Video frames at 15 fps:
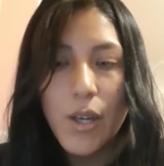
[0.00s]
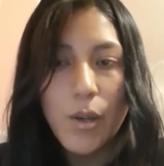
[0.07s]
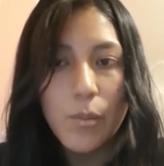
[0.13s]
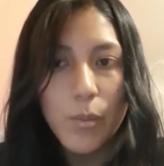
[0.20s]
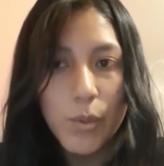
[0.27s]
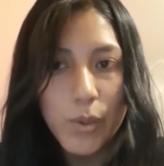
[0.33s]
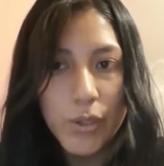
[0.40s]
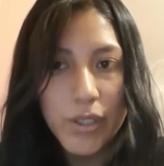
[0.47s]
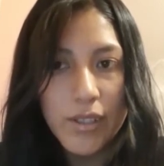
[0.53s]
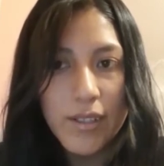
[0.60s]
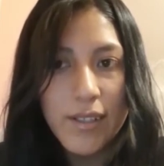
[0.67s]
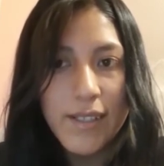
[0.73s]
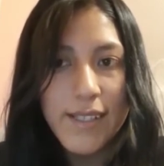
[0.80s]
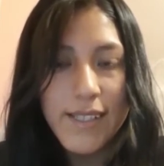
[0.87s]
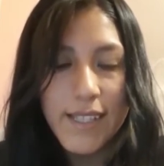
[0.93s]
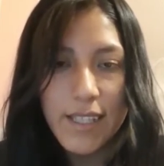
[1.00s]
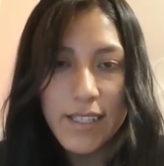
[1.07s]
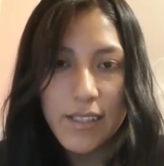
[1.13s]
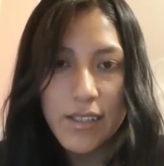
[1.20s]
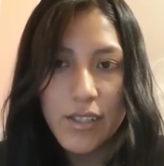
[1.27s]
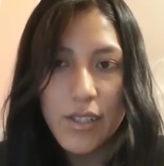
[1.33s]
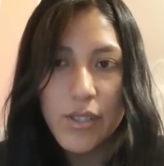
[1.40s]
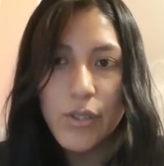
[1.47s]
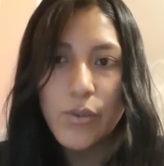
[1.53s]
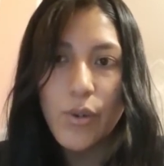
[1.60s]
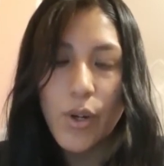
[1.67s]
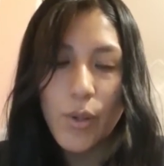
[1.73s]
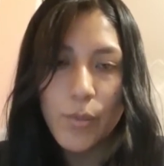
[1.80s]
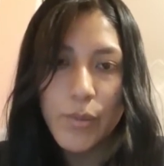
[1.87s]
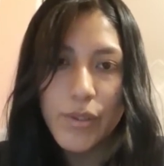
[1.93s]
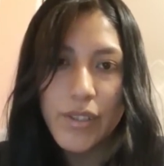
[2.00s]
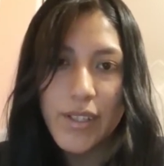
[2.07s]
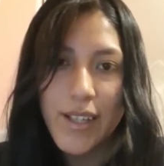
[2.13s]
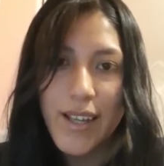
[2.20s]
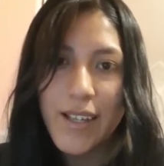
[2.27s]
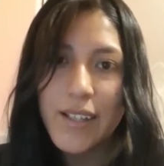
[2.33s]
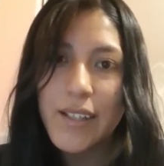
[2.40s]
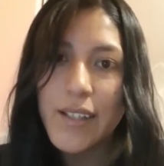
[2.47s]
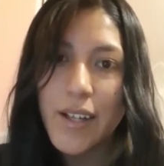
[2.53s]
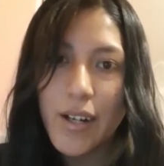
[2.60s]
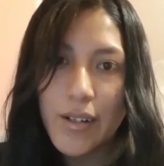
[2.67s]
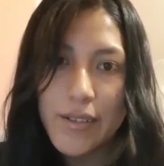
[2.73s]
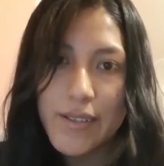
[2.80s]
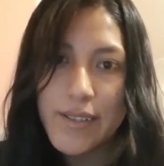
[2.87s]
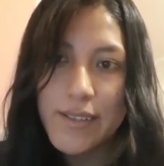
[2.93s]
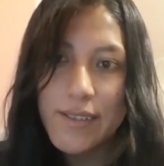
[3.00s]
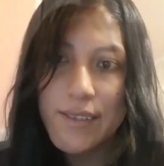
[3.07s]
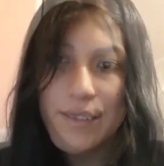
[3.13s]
book, sit, dropped, and cards.